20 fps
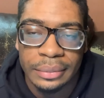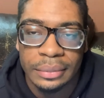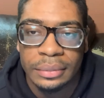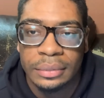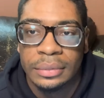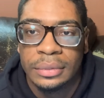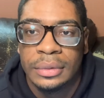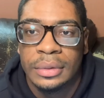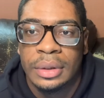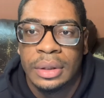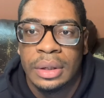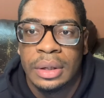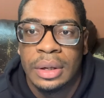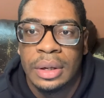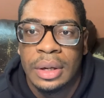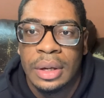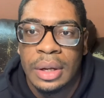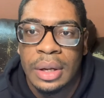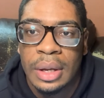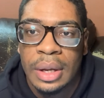
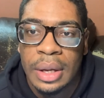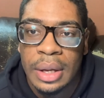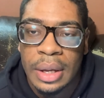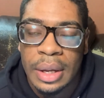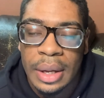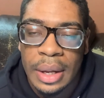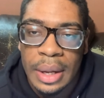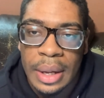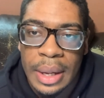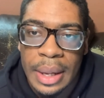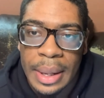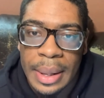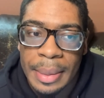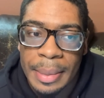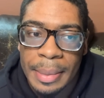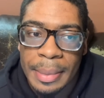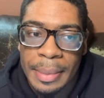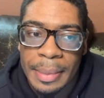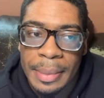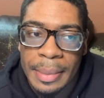
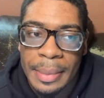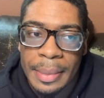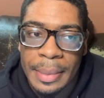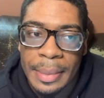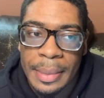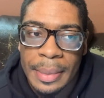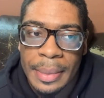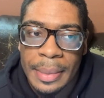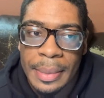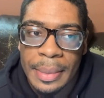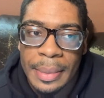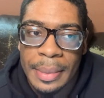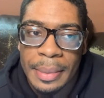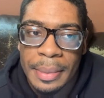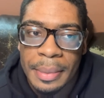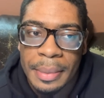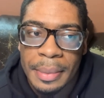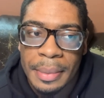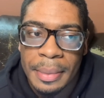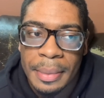
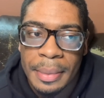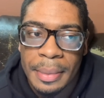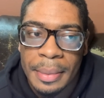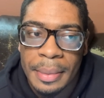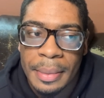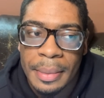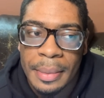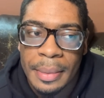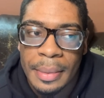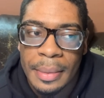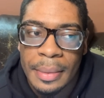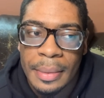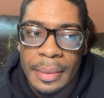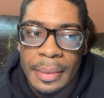No one is speaking in this clip.